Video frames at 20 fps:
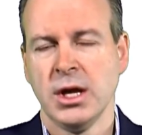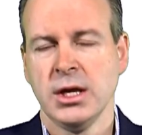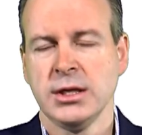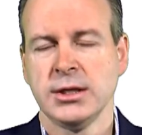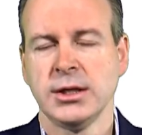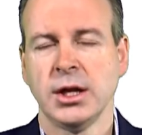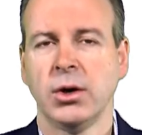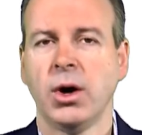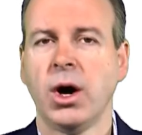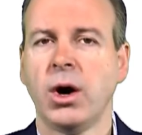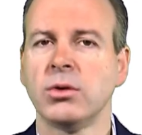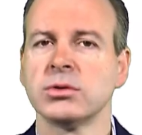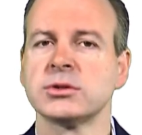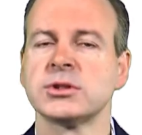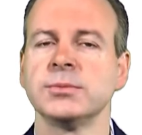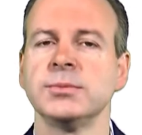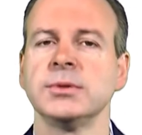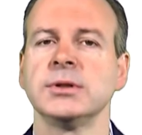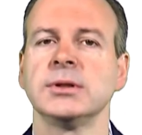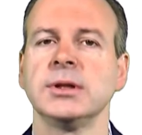You know,
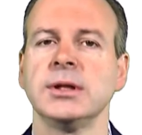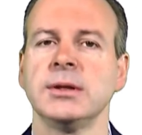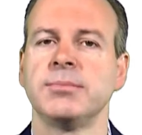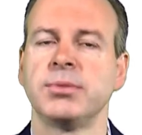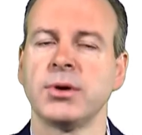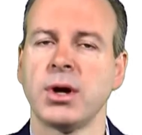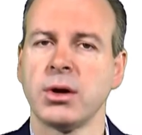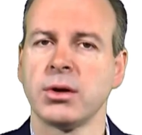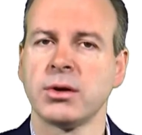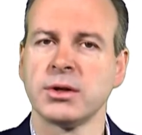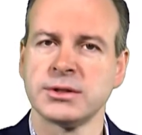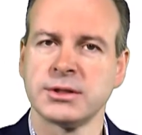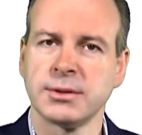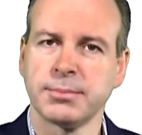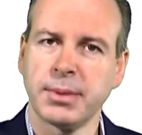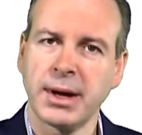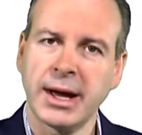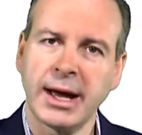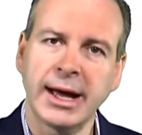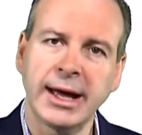ultimately brokers are
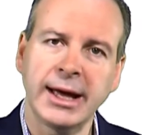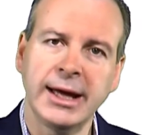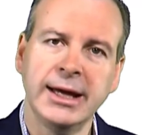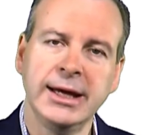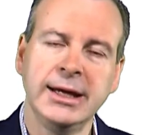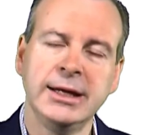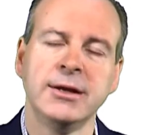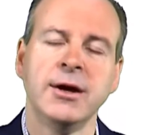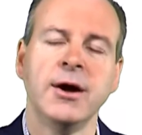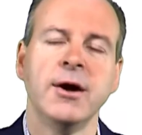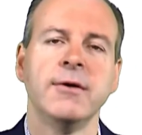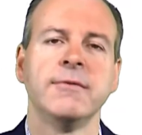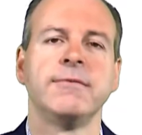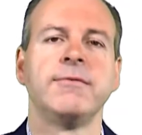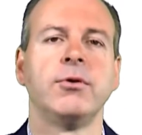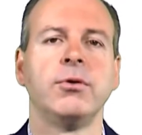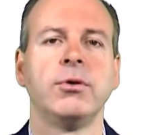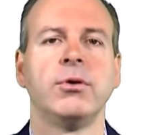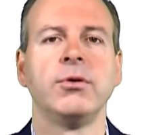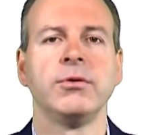paid
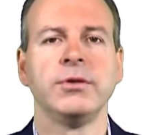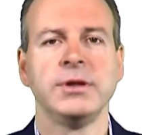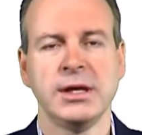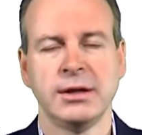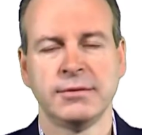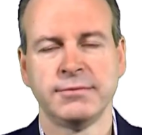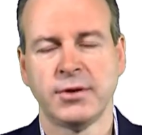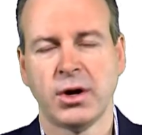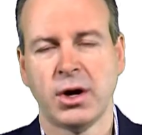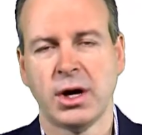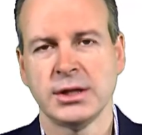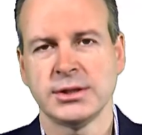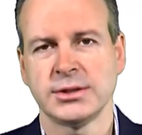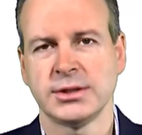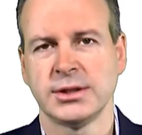for the advice